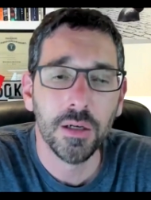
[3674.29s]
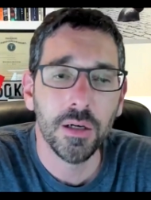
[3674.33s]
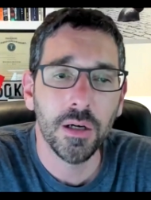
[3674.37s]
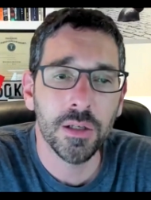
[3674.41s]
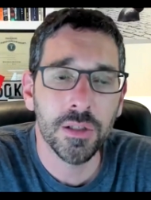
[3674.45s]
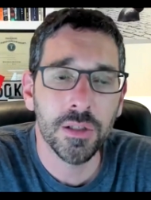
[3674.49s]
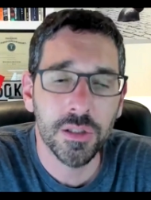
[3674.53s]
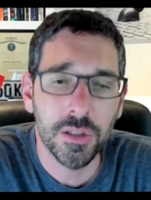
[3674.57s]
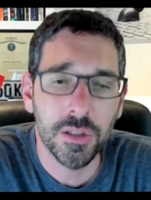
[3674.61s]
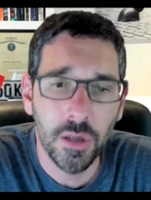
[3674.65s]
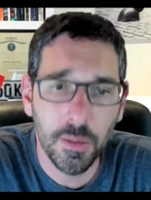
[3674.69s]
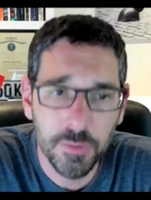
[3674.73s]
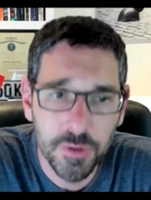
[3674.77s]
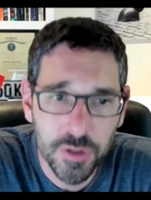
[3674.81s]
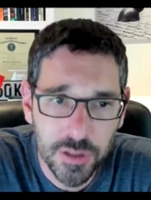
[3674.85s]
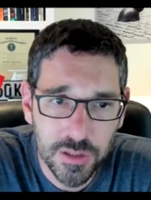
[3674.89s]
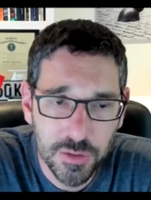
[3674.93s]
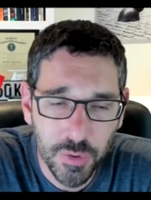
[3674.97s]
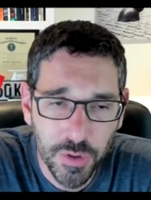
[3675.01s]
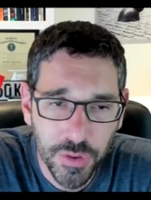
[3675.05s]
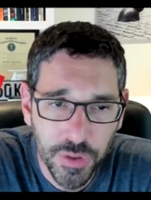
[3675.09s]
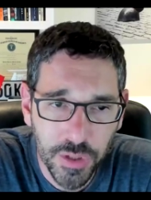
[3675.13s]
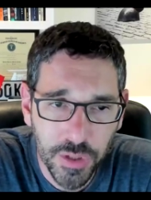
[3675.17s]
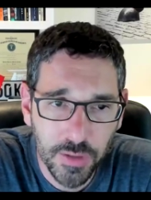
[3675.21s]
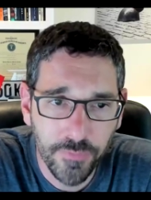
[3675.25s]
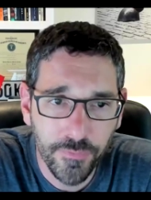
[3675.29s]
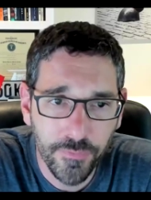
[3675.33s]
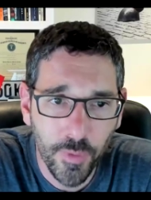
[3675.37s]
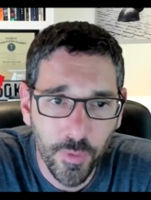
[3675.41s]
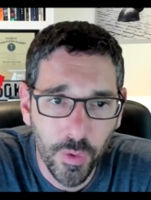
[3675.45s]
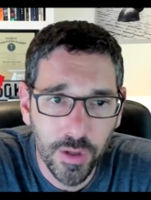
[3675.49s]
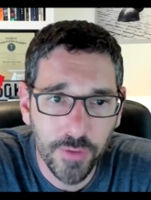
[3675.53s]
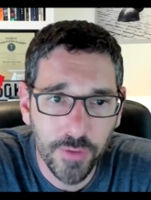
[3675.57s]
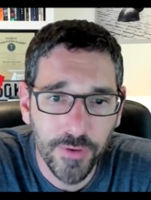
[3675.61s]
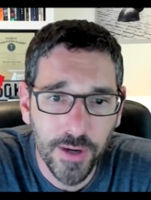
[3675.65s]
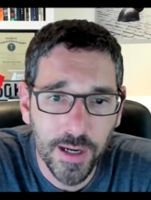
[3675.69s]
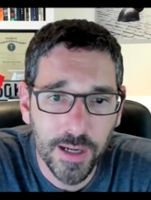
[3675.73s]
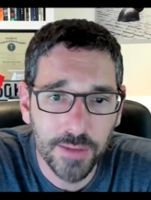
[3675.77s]
assumptions within
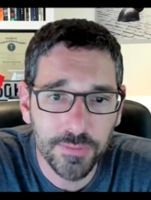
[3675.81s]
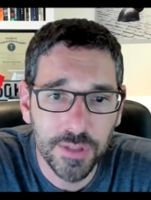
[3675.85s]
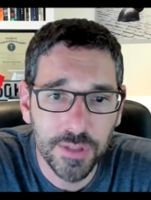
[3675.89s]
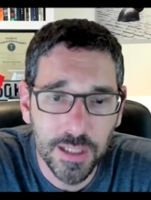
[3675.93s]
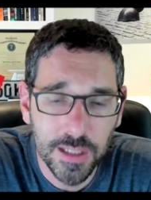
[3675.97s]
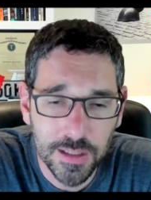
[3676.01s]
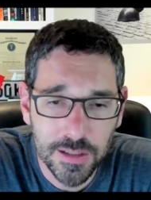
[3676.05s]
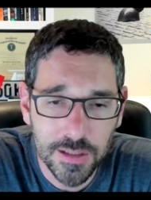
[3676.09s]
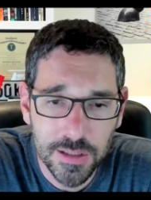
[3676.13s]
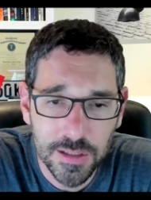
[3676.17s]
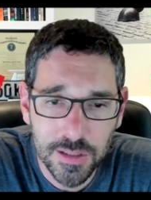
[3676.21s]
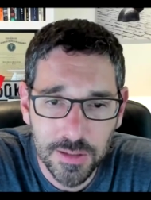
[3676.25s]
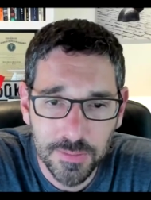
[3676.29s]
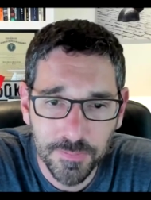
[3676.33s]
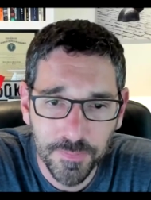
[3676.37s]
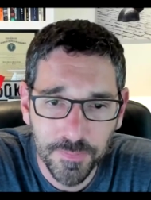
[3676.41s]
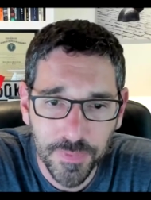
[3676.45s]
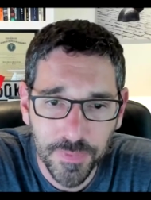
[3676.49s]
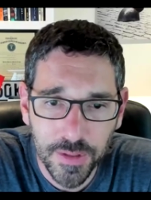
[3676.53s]
45 days.